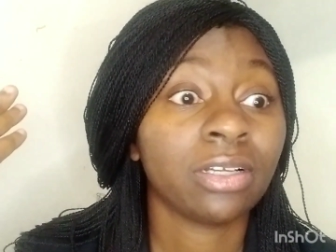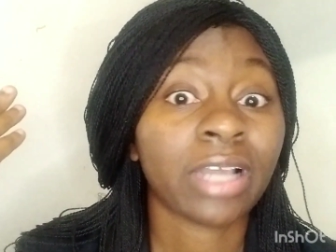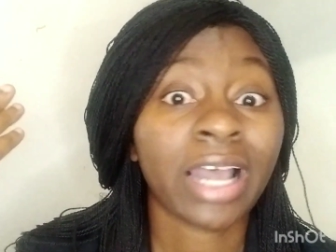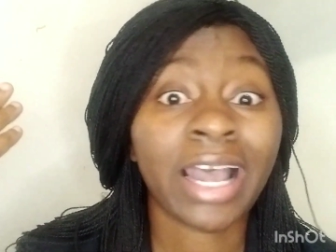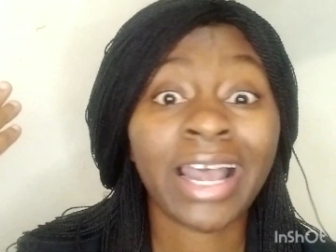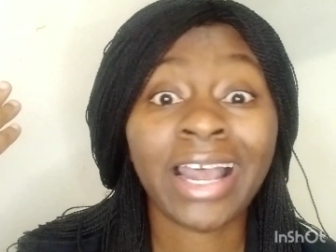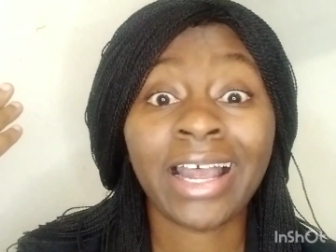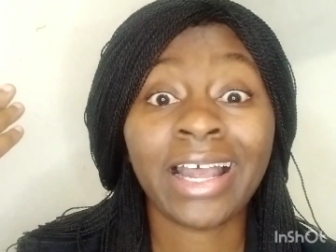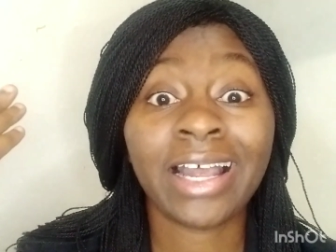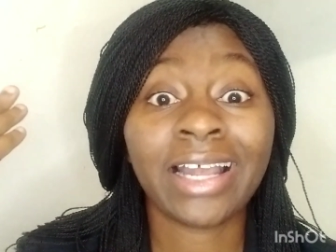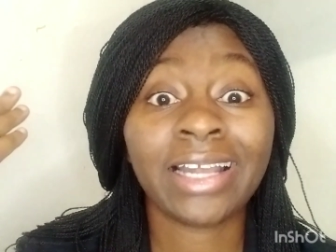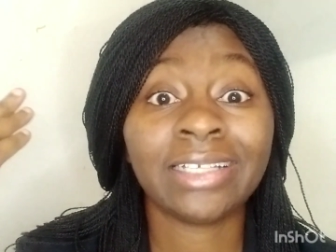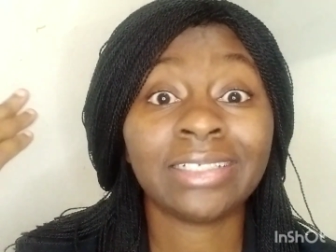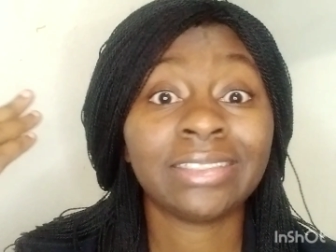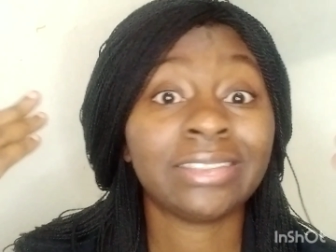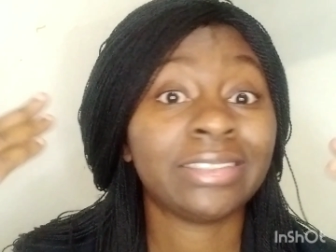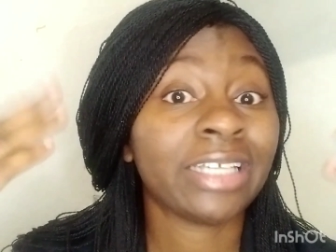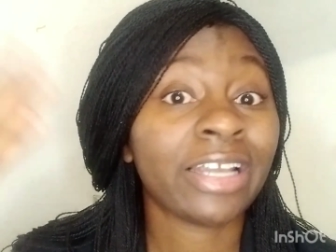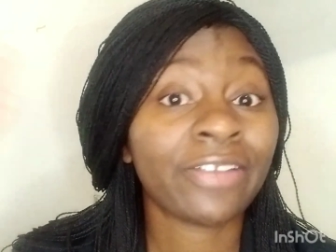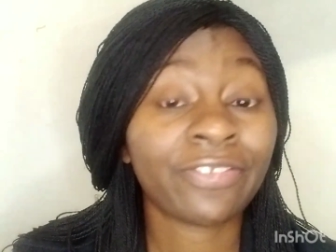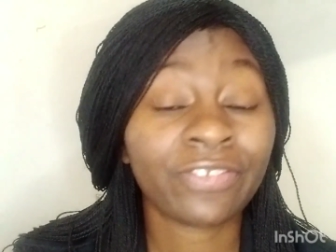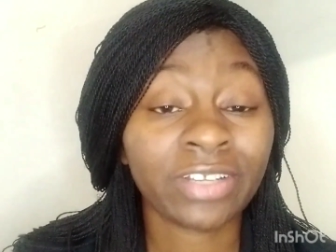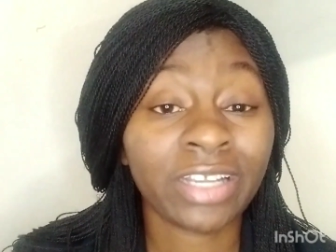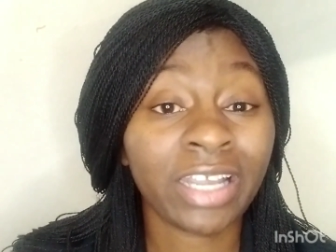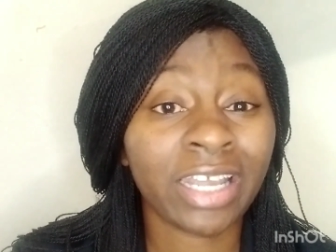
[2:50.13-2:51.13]
I
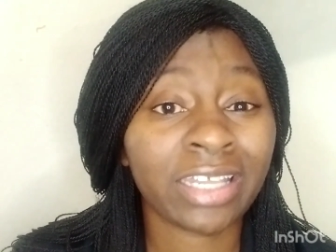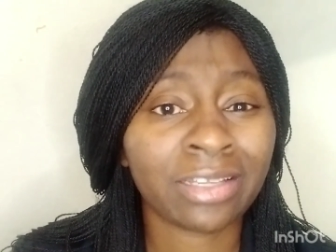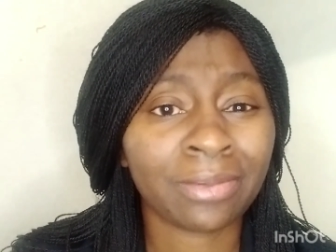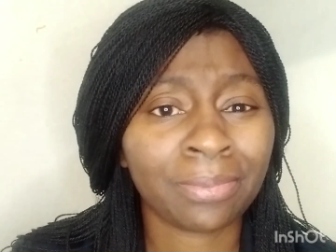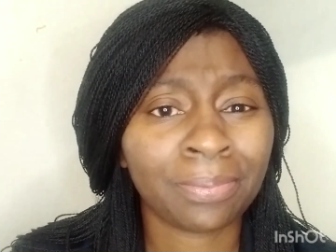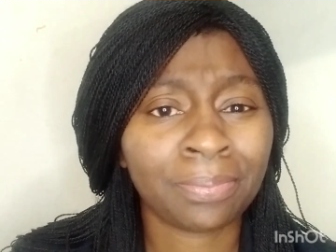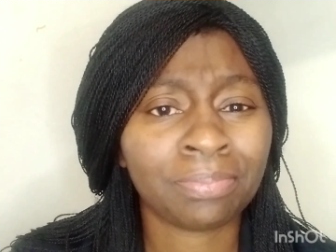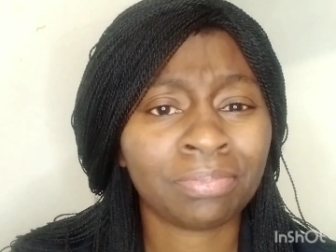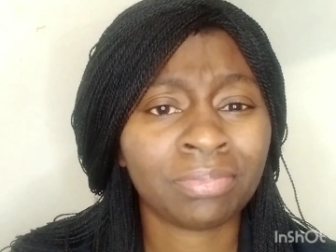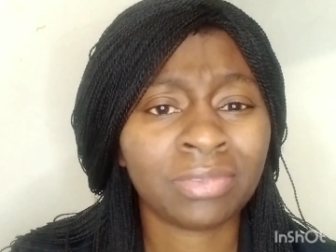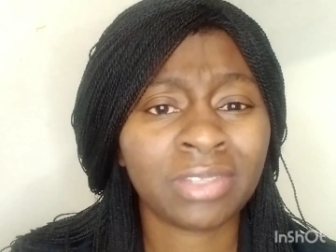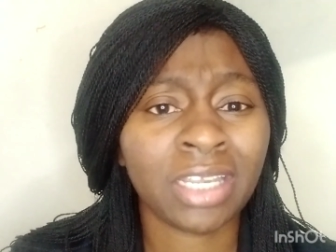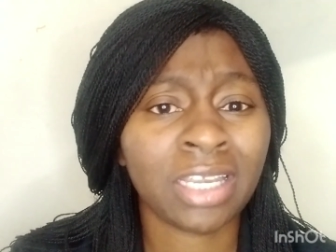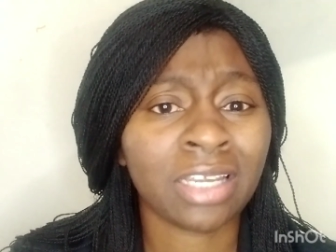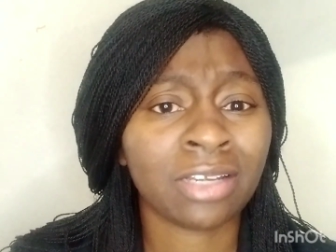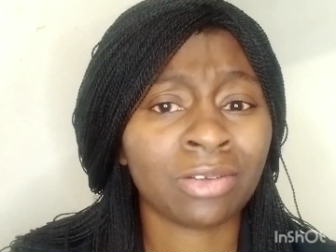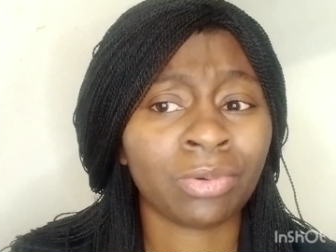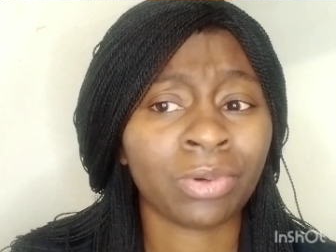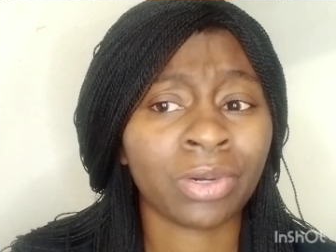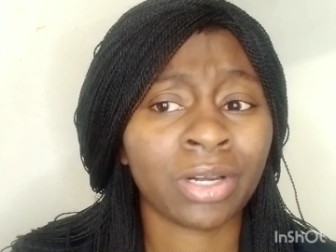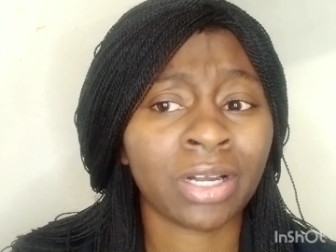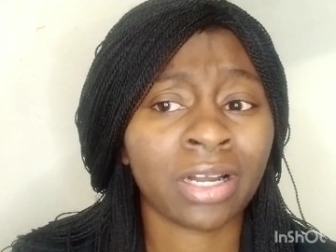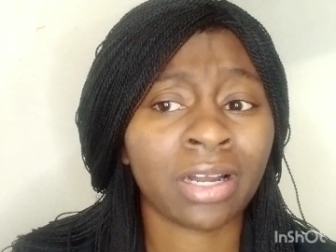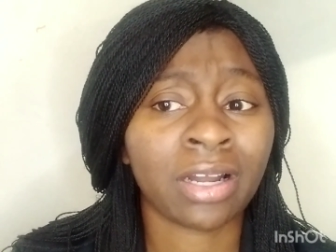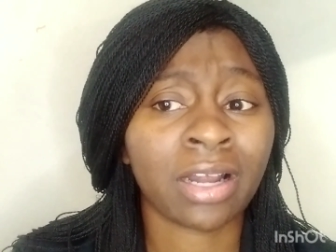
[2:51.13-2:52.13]
definitely had a thing
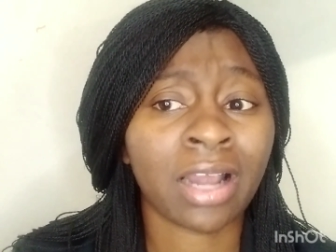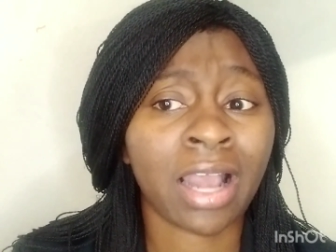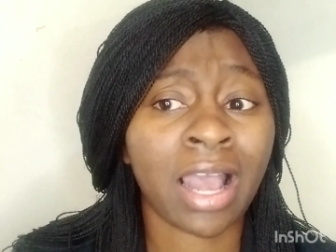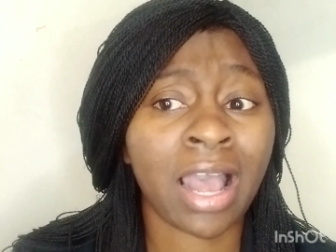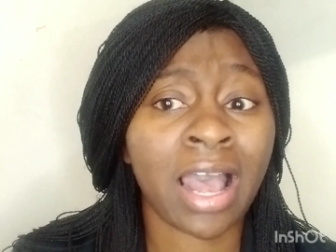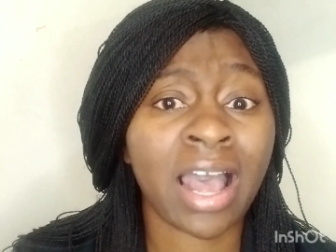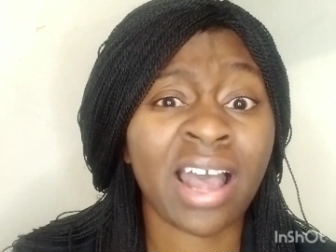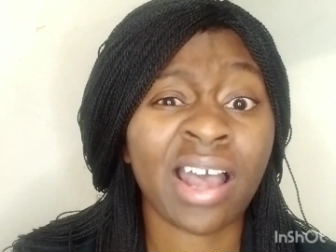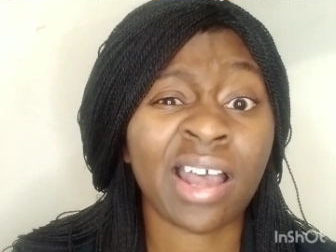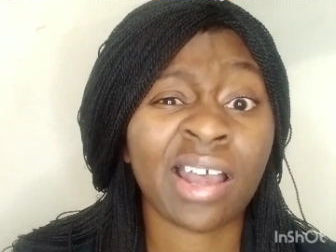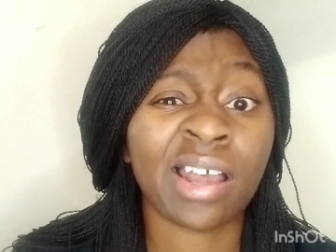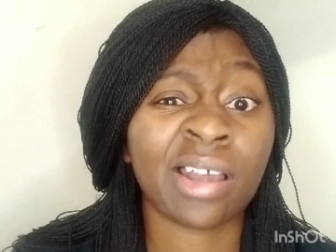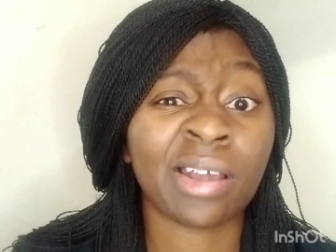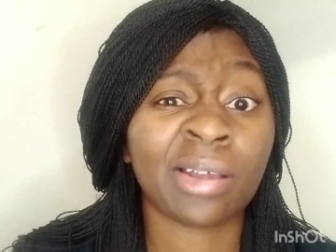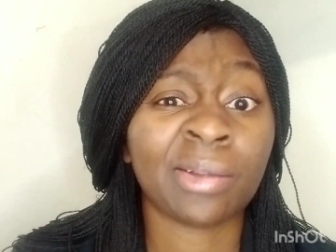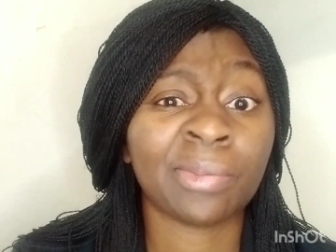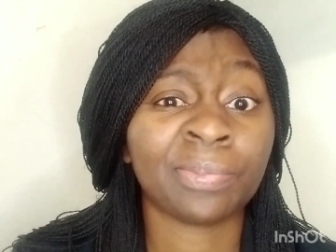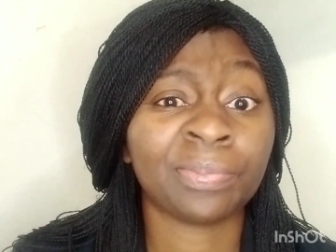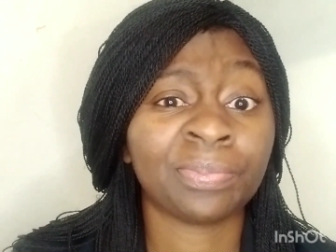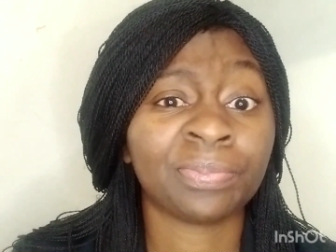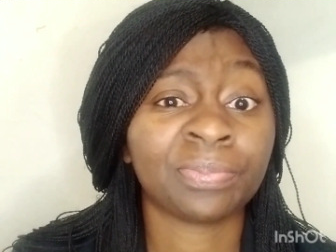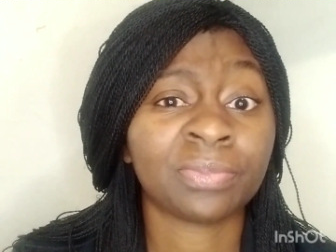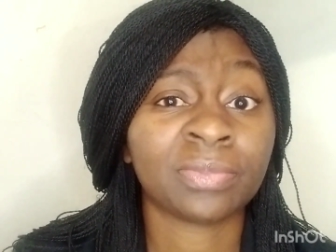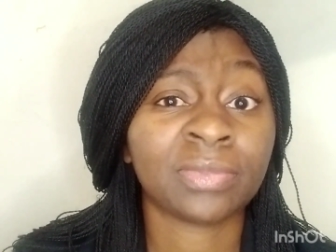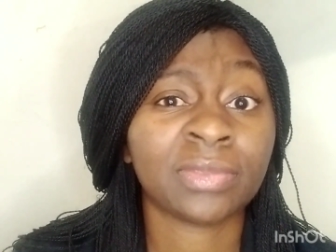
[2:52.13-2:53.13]
where
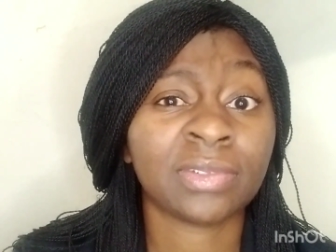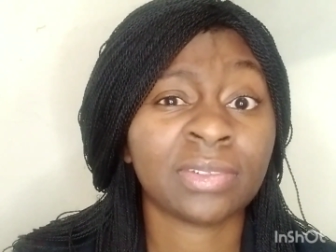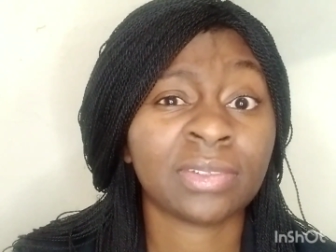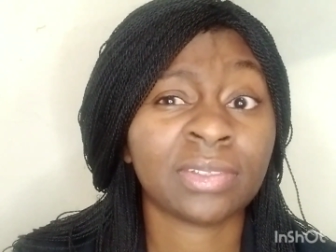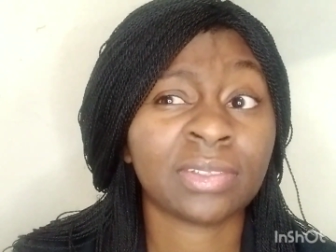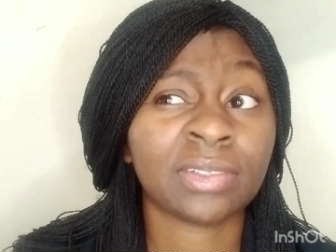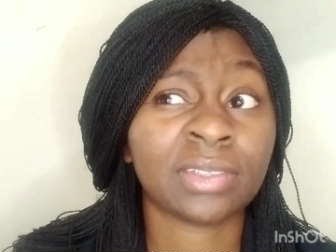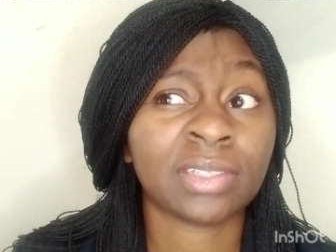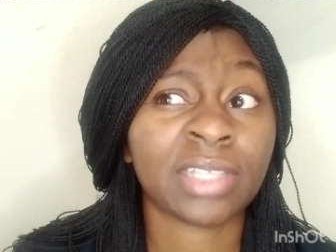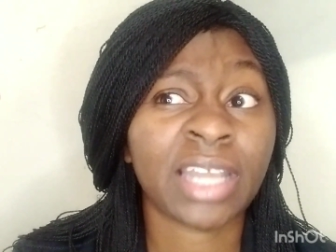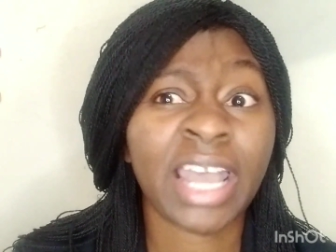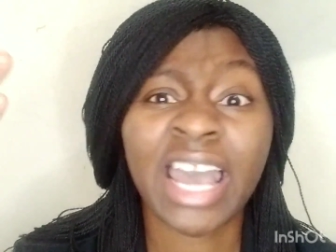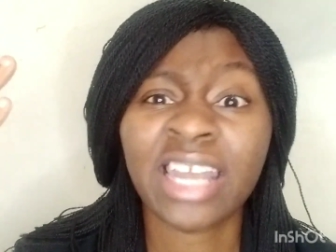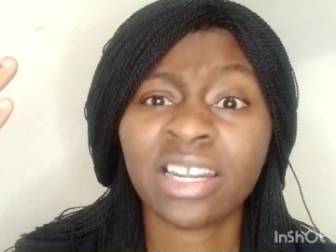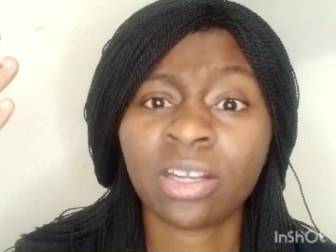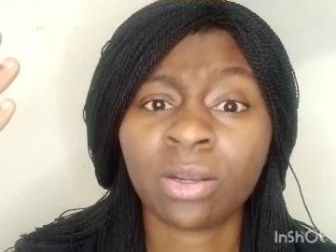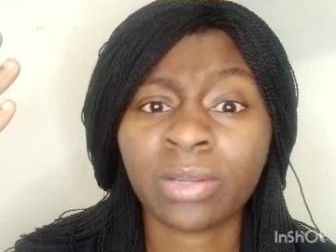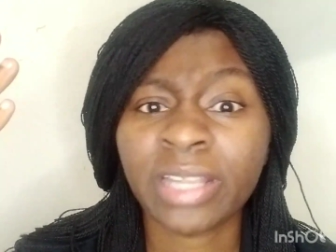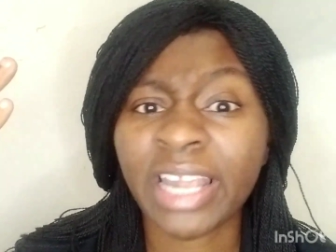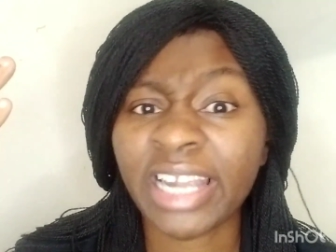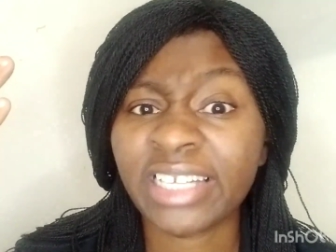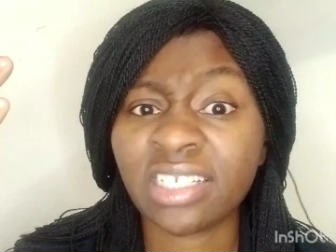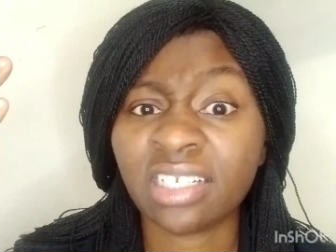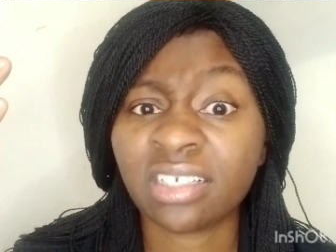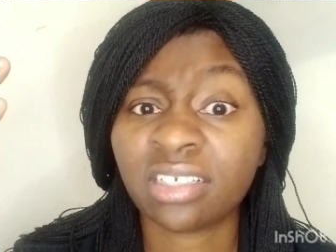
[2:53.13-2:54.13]
um, I
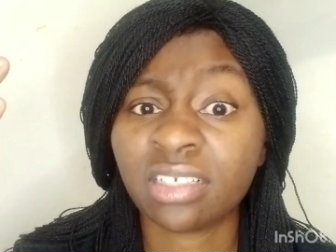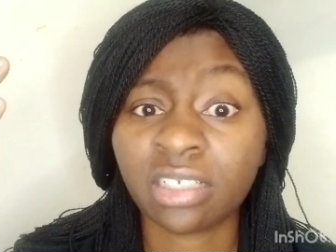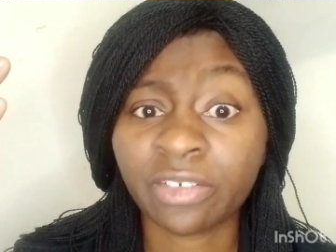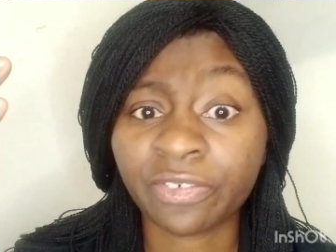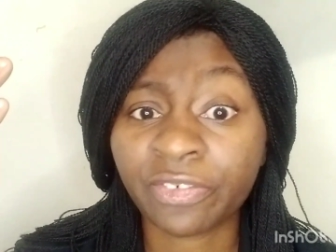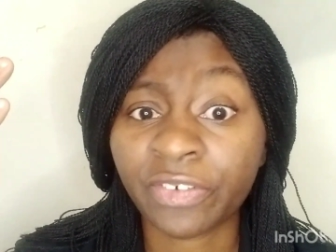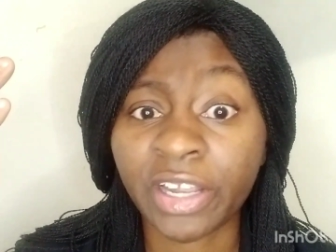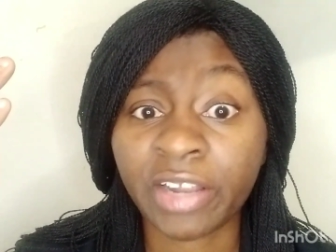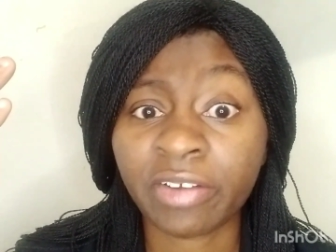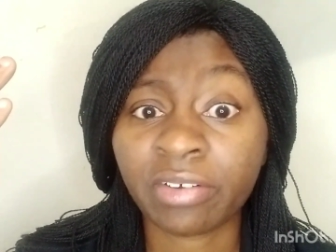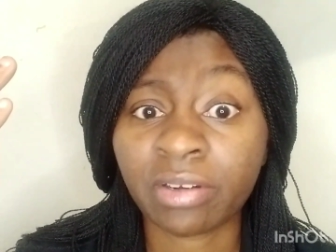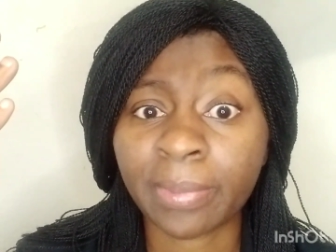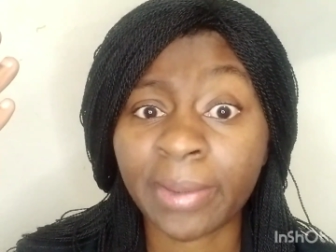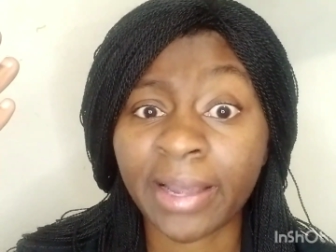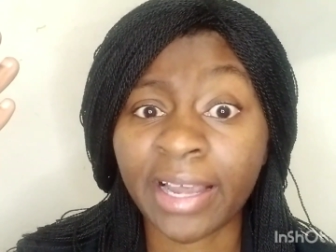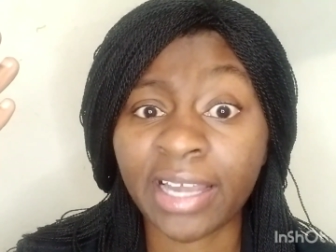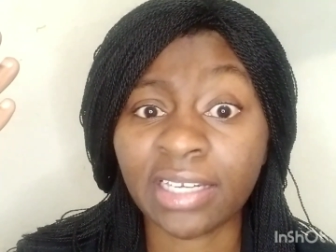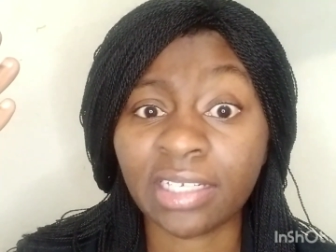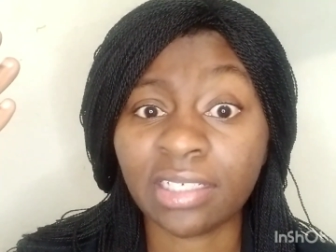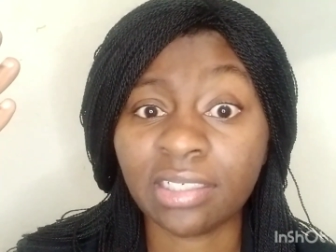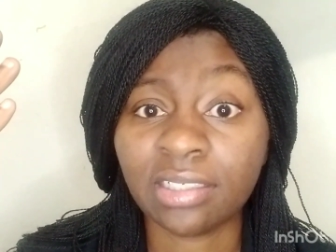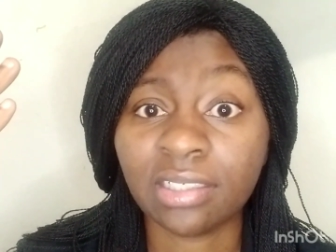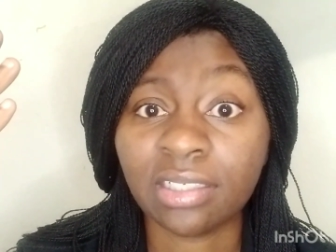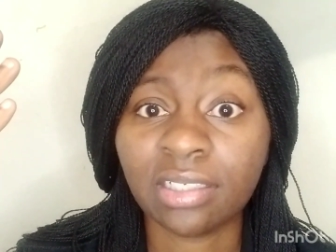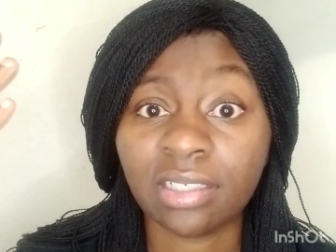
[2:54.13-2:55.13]
don't like to cook for
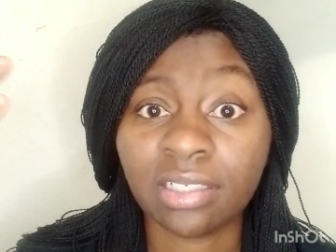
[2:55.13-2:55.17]
everybody.